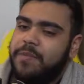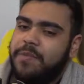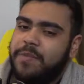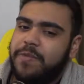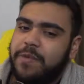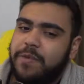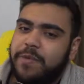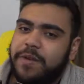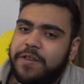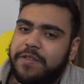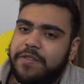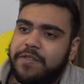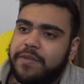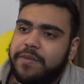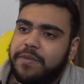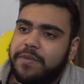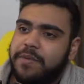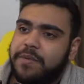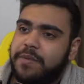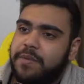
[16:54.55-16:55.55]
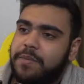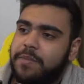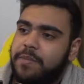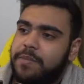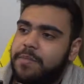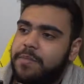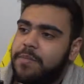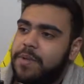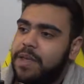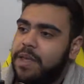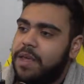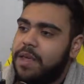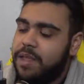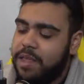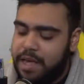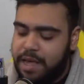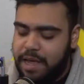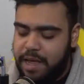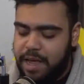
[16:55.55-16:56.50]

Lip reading: the reason being that